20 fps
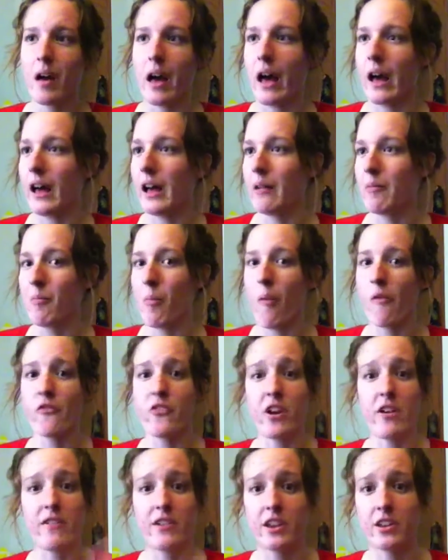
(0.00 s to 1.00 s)
Um,
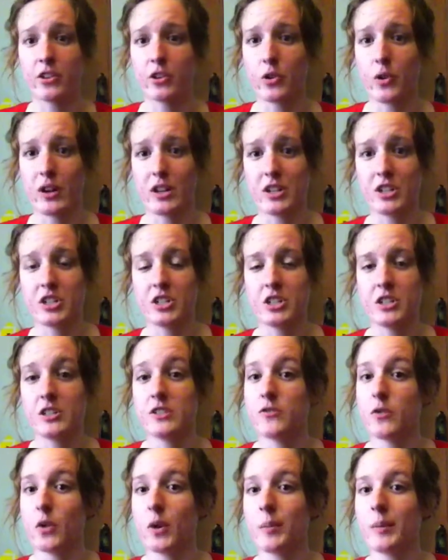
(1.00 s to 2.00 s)
if you have any other
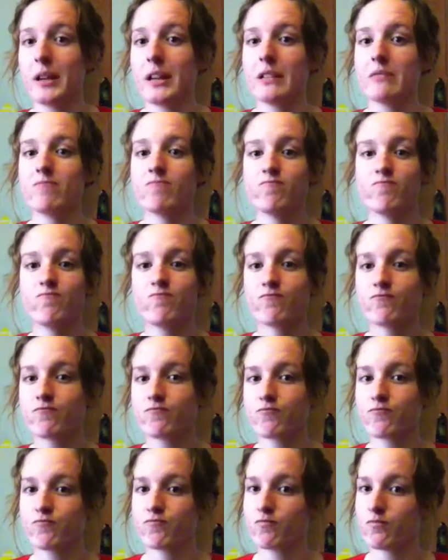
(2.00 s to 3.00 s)
questions for me,
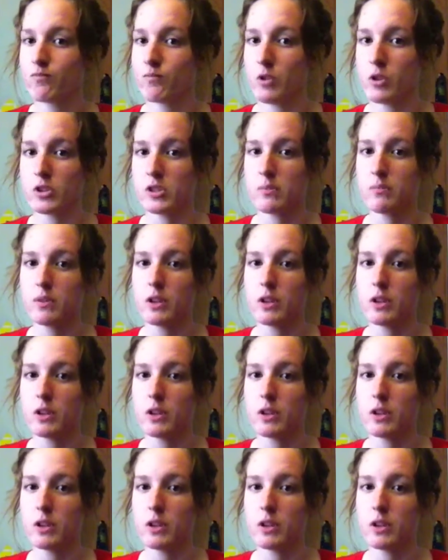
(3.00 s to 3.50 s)
post them